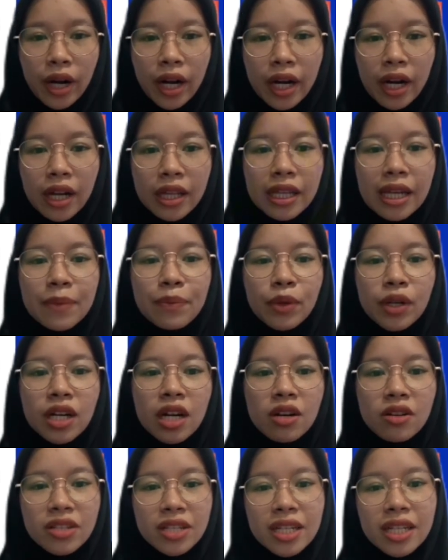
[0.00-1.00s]
and
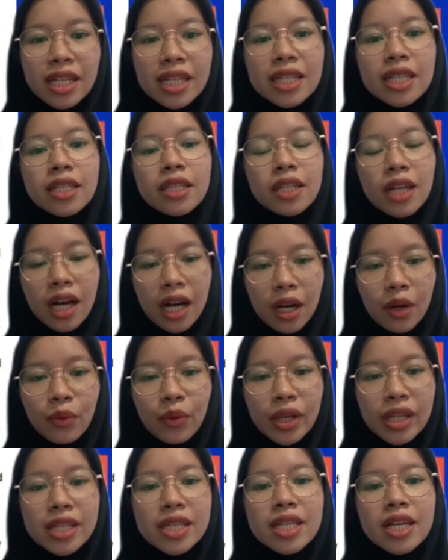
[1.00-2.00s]
pronouncing is done with
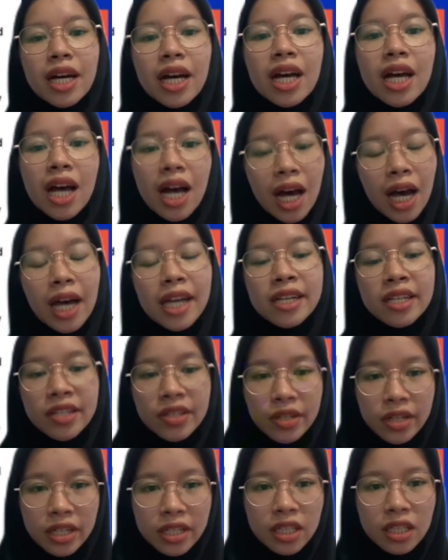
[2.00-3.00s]
the
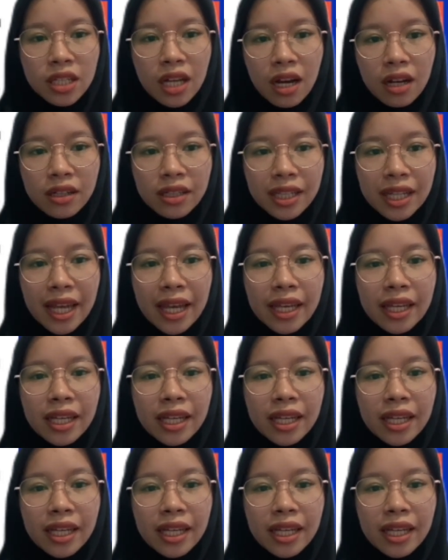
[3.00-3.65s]
unstressed sound like